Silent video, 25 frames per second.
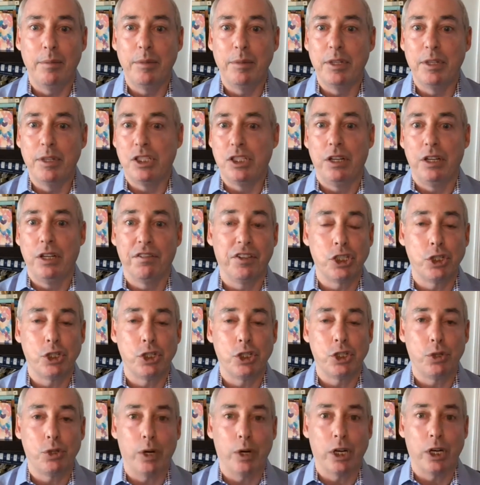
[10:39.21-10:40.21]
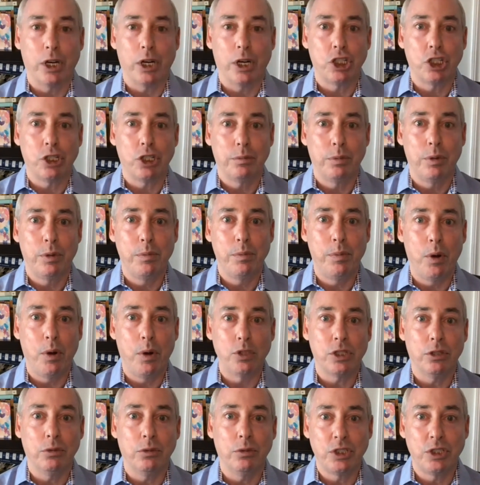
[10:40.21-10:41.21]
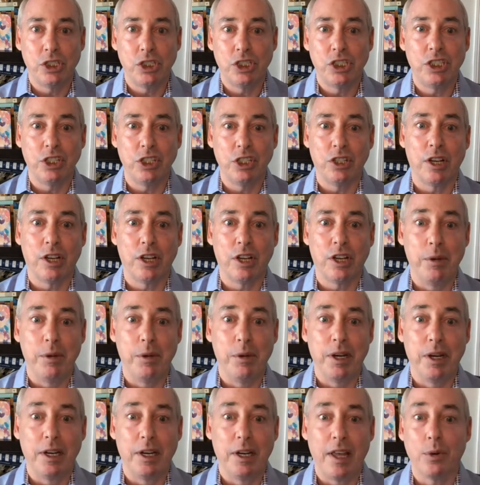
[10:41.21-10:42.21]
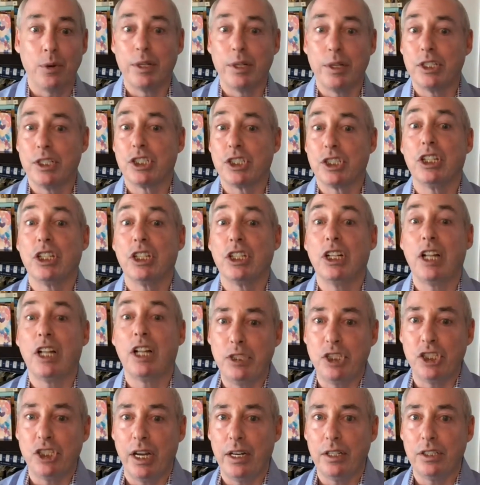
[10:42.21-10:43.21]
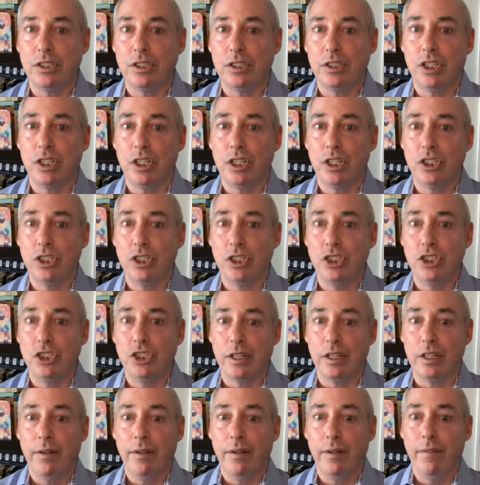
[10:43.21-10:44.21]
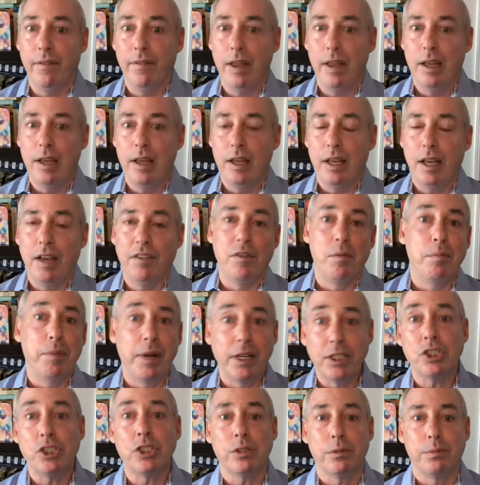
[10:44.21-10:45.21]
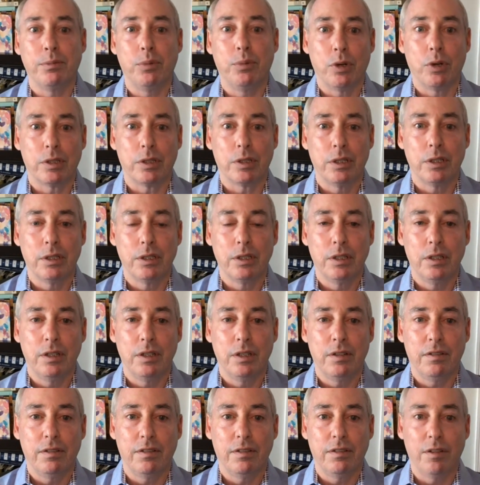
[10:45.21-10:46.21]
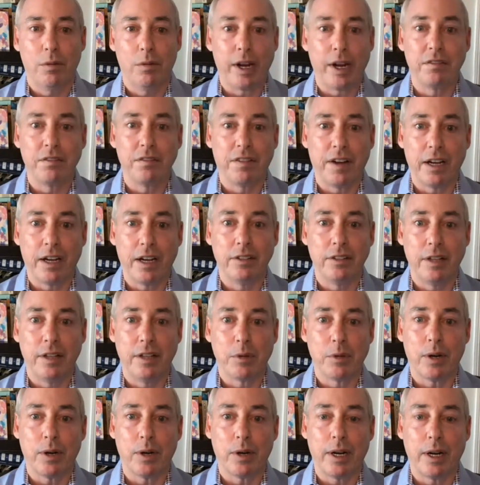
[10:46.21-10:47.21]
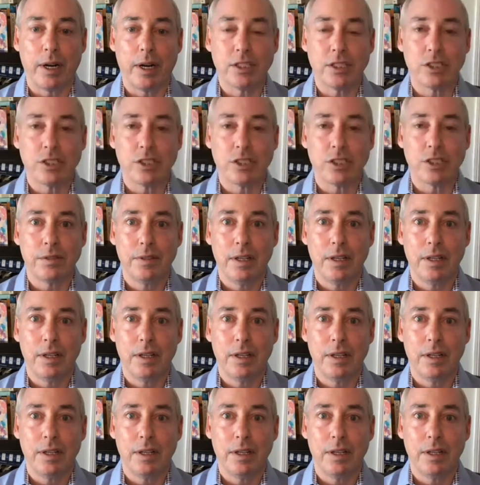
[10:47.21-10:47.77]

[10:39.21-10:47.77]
His infrastructure proposal, which is still coming together, and his climate change agenda have immense support from rank and file Democrats.